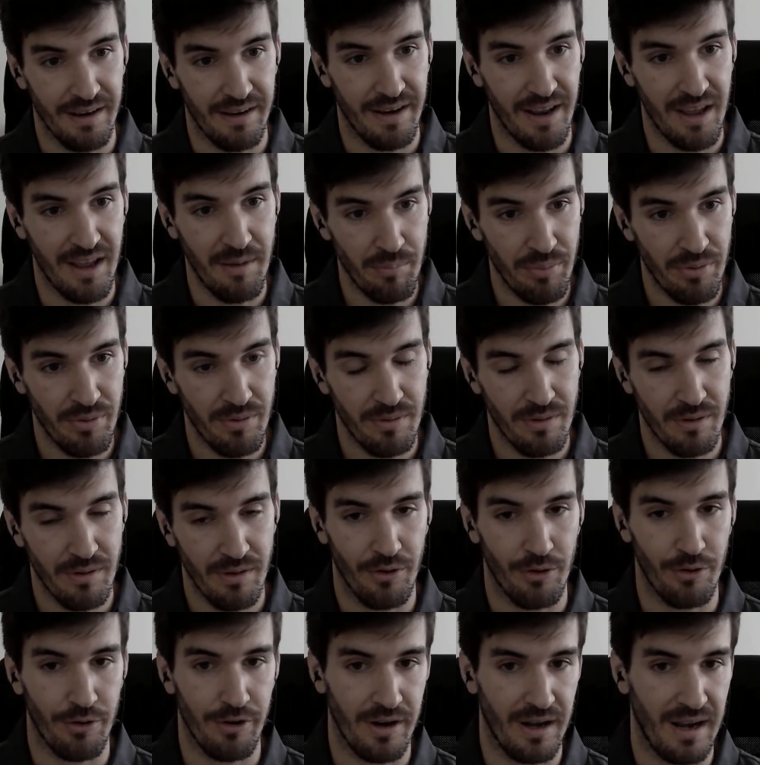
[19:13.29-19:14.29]
NIP
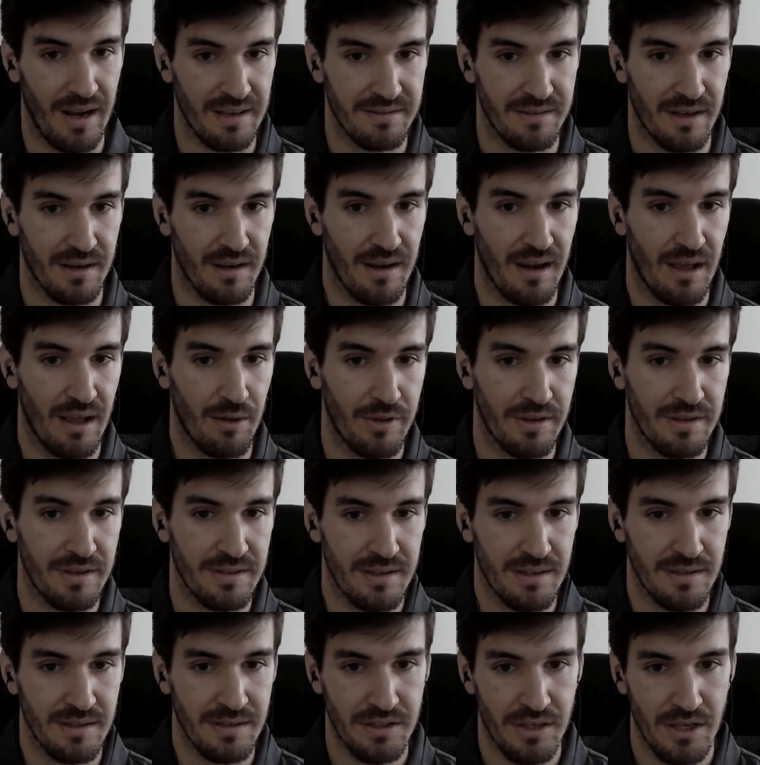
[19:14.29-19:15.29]
or Elastic Cloud
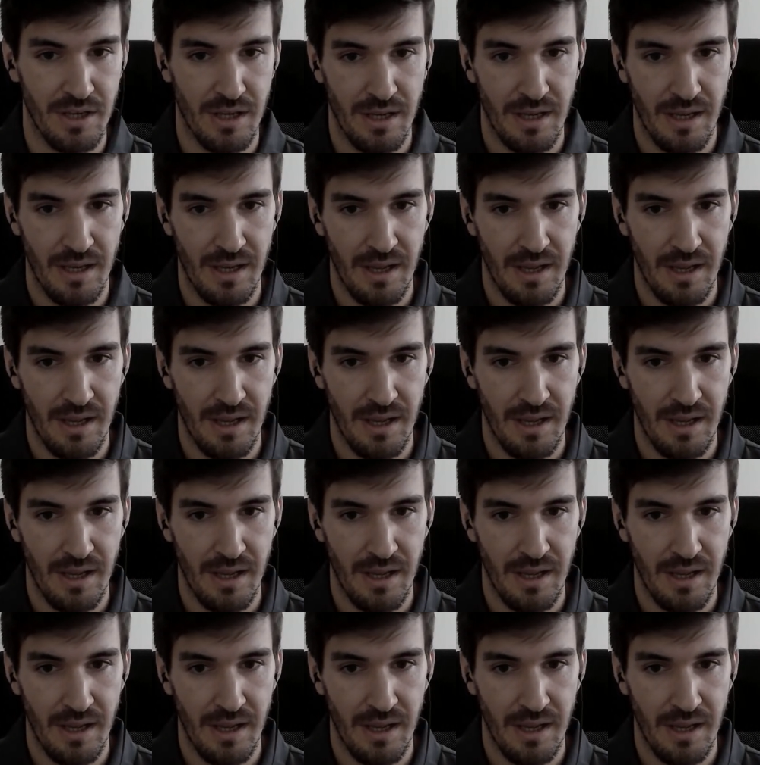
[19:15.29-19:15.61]
instance,